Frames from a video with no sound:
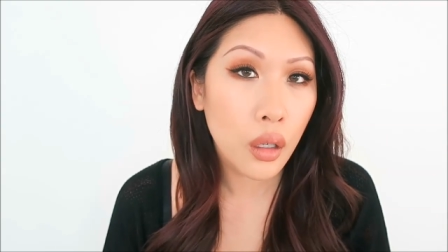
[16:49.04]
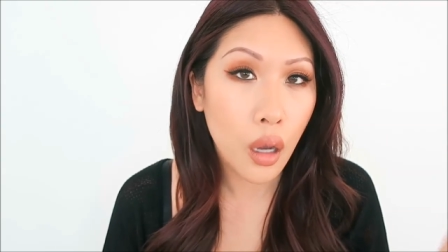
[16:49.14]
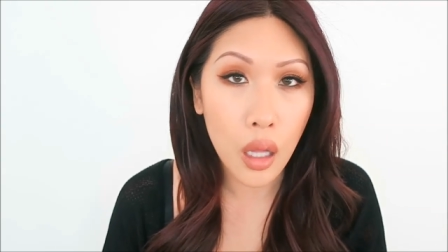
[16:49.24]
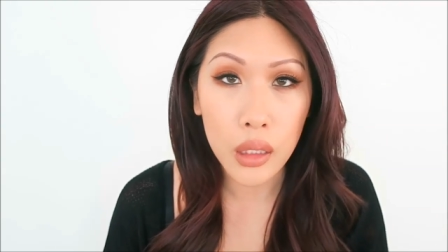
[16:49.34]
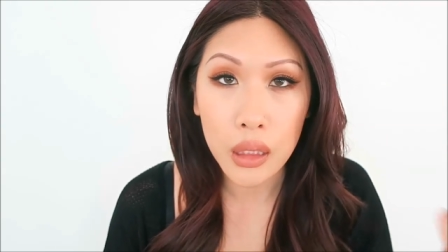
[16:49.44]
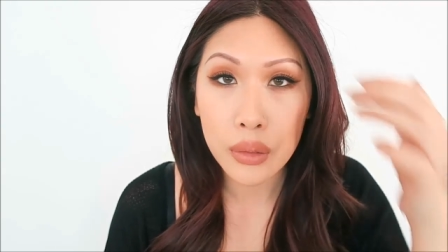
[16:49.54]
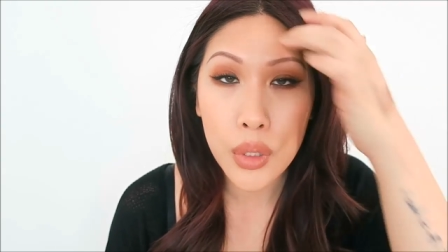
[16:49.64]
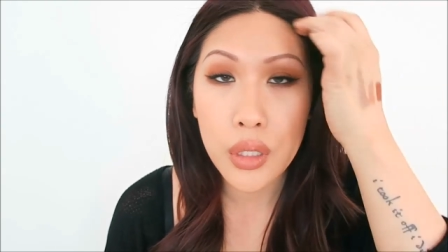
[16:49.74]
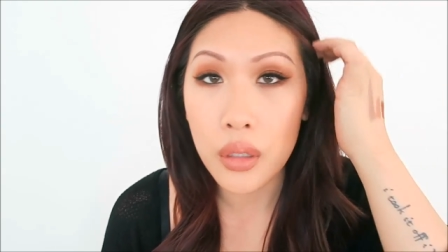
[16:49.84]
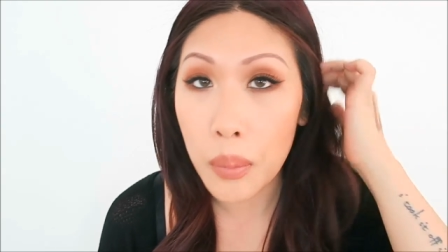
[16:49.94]
color,
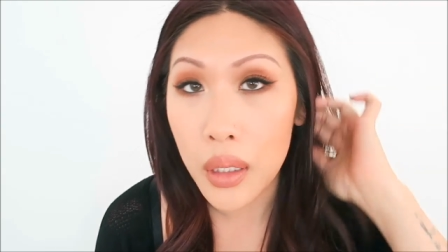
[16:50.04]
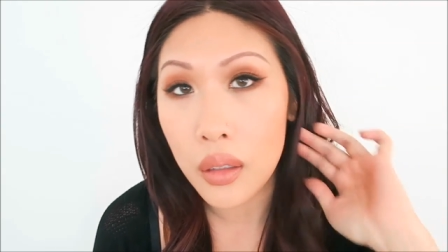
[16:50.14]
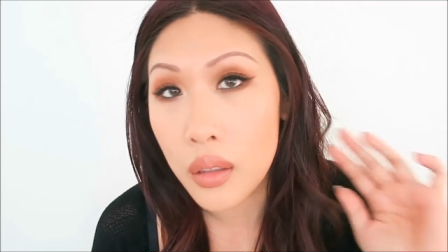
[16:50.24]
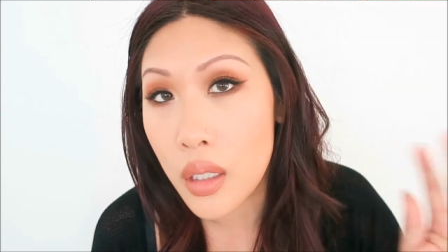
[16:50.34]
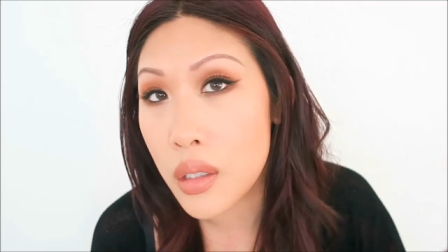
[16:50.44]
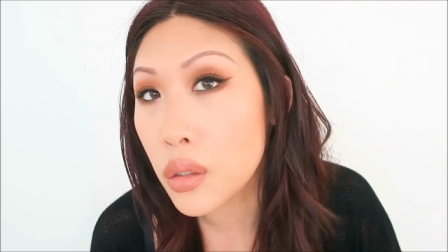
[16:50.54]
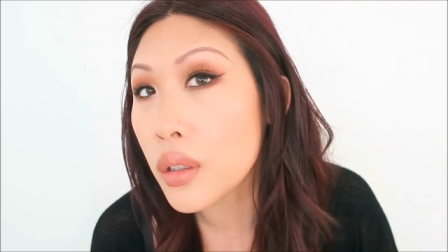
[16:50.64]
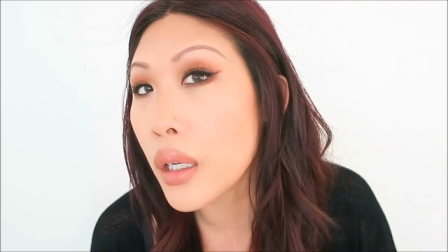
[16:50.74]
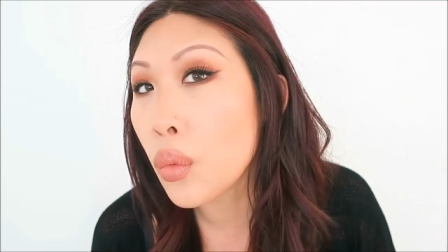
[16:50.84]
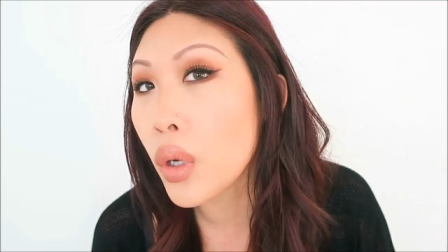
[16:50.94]
which I mean, it does
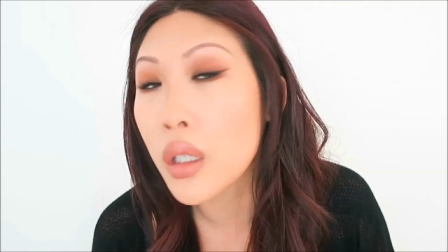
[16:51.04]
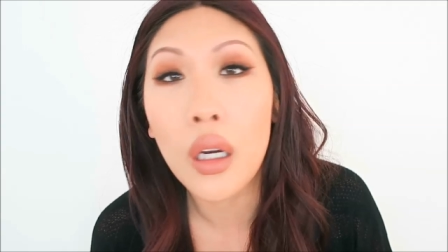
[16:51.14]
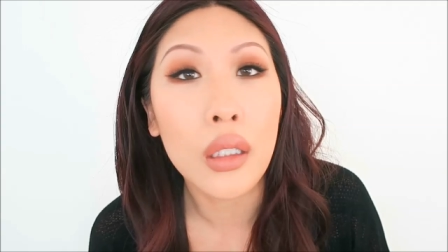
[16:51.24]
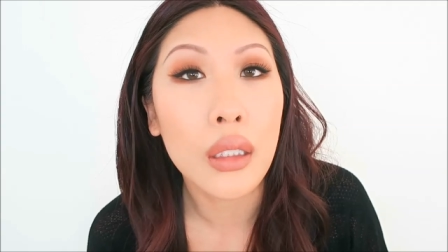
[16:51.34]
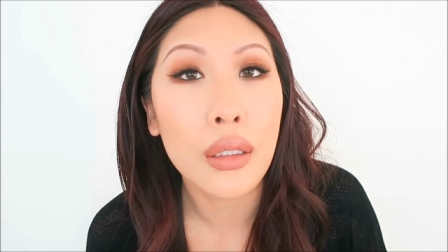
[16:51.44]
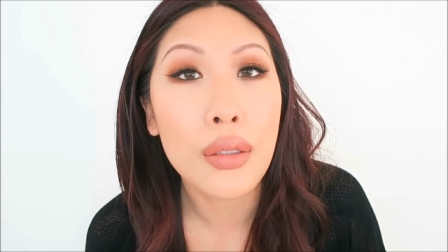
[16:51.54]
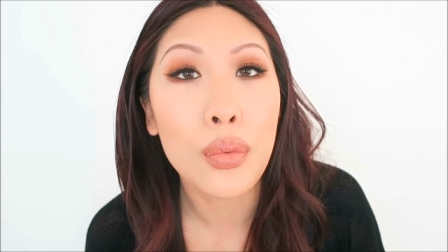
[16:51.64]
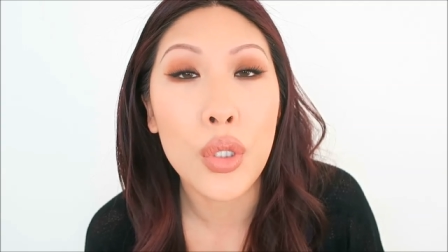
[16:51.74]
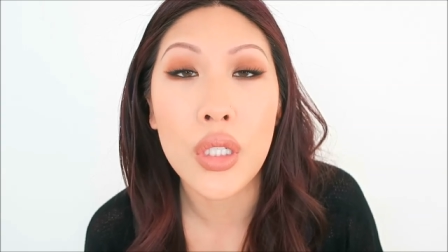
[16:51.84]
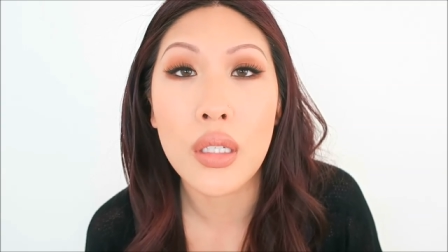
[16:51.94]
look like one color,
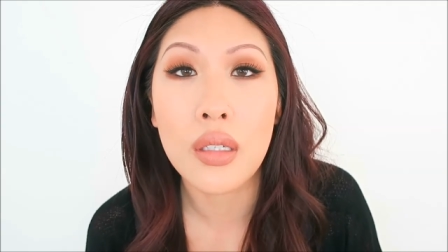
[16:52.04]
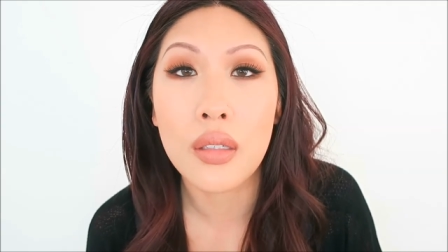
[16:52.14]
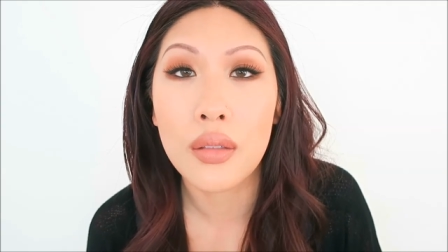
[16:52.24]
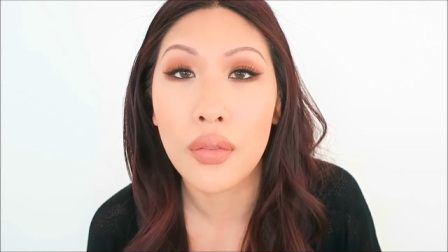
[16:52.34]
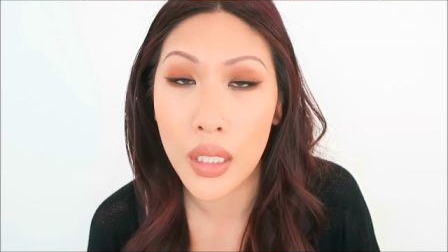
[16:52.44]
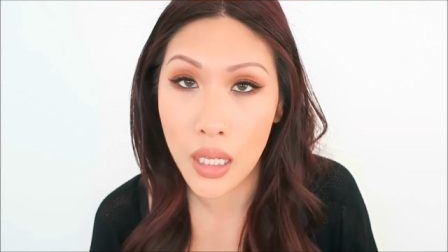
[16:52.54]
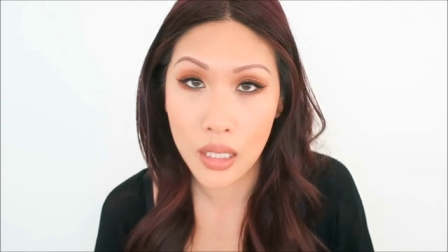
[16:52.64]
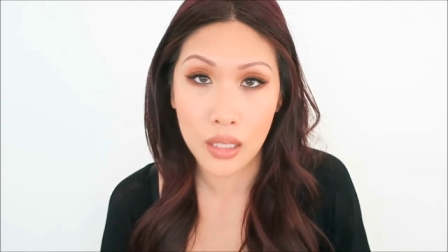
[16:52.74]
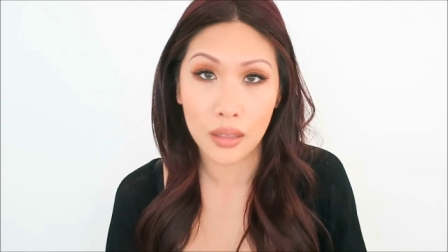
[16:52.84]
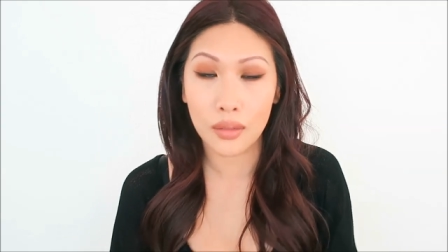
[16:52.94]
which is
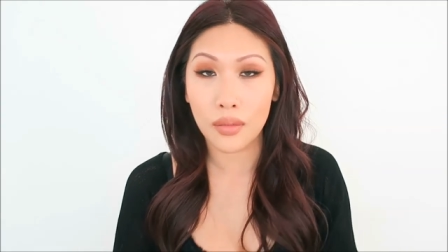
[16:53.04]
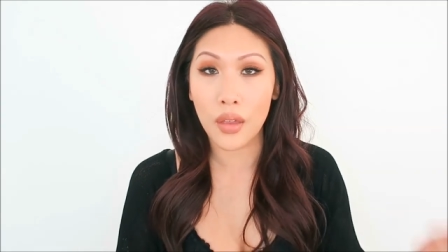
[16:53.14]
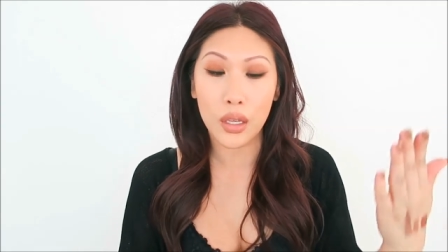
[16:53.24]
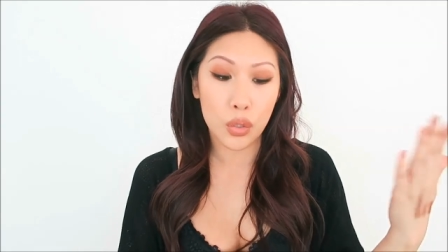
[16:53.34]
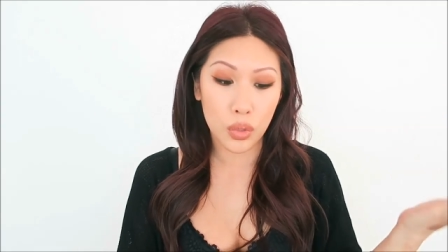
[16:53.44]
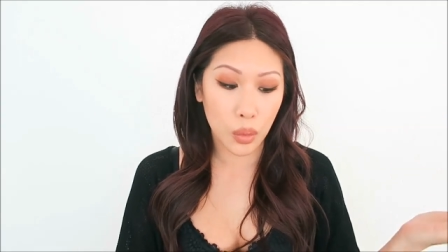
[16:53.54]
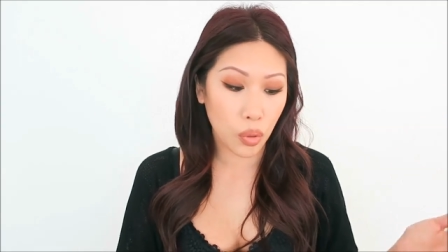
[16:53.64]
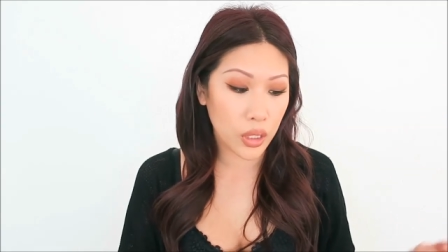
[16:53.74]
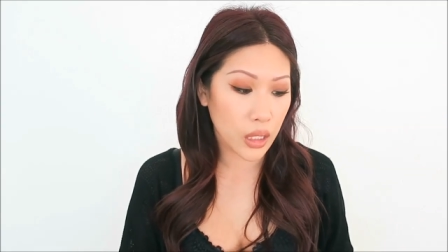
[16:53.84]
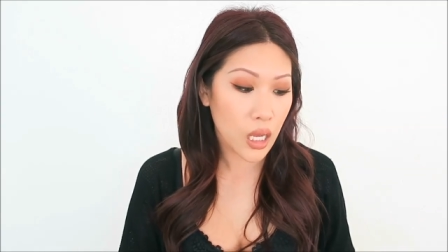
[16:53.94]
fantastic. I think it's really
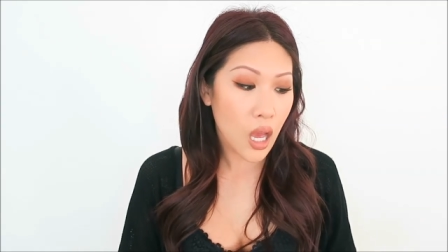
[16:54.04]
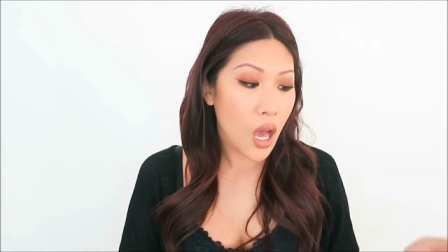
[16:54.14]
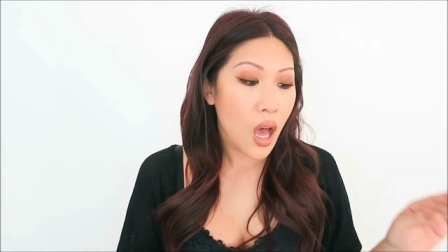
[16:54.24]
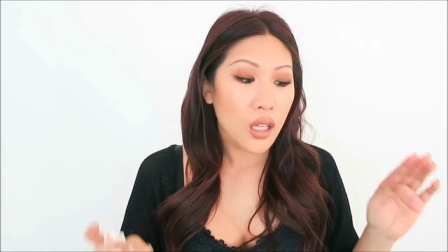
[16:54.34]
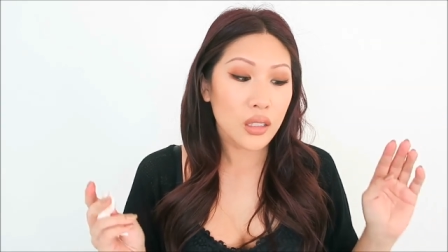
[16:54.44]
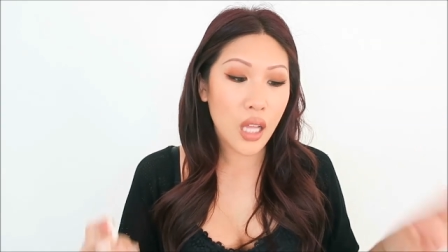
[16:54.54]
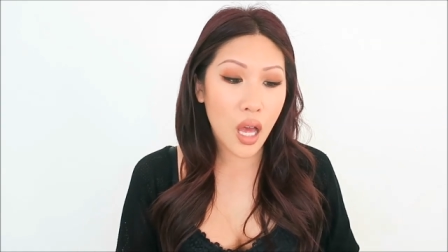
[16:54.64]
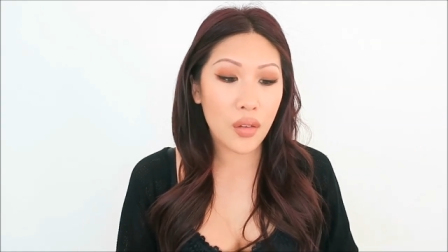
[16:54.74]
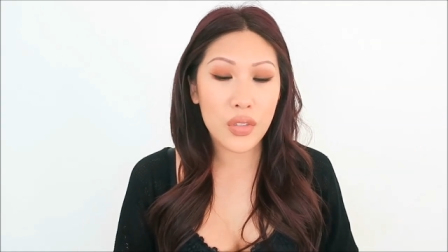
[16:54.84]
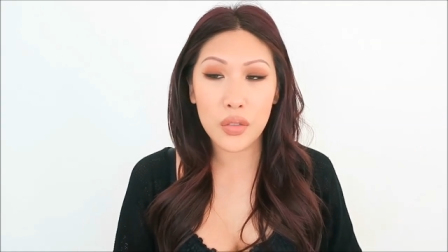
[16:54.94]
pretty.
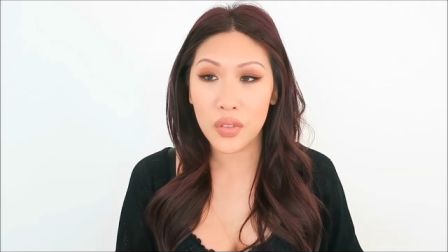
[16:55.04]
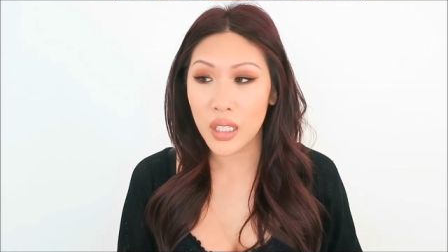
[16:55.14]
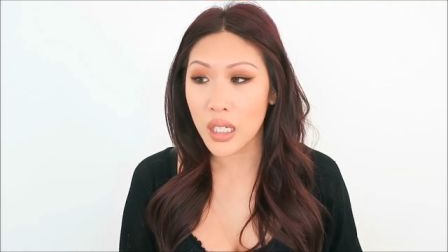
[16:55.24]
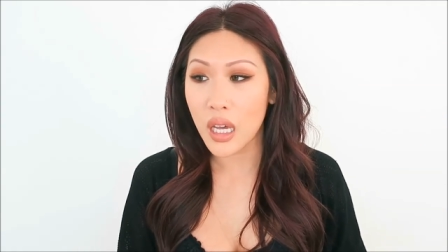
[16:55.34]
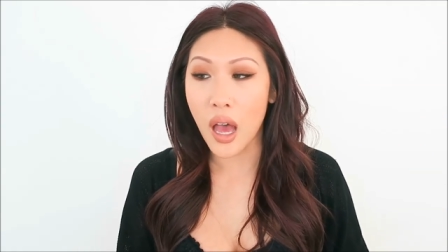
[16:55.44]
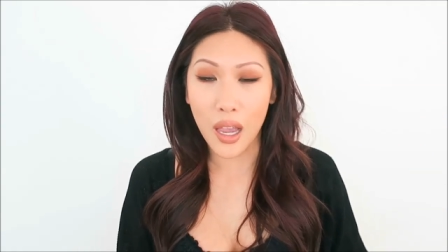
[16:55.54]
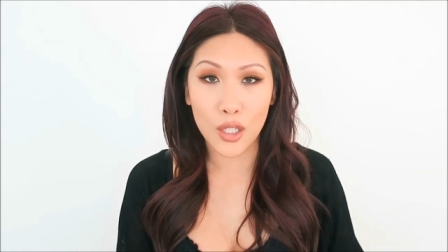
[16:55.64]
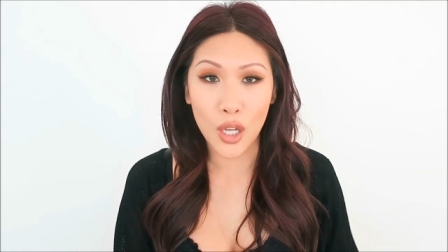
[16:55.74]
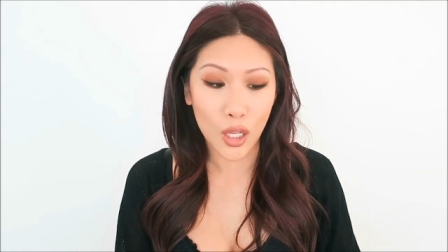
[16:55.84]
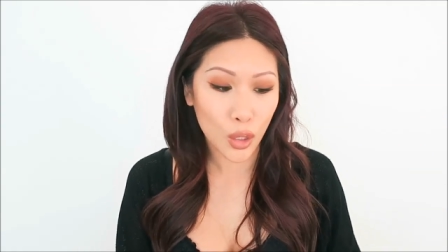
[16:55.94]
Love Devinah
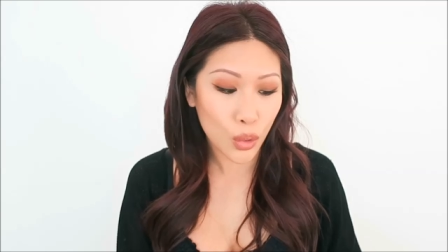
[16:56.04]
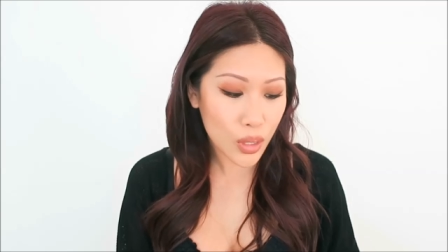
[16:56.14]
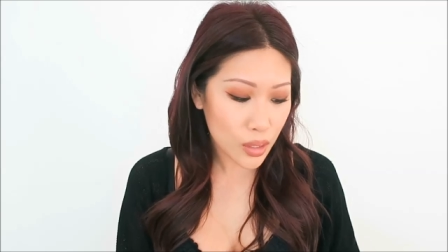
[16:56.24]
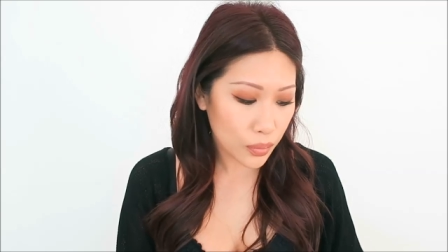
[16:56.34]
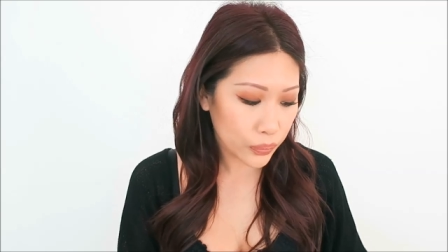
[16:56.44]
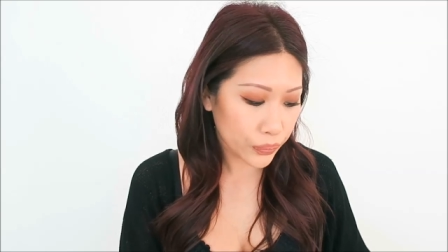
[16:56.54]
eyeshadows.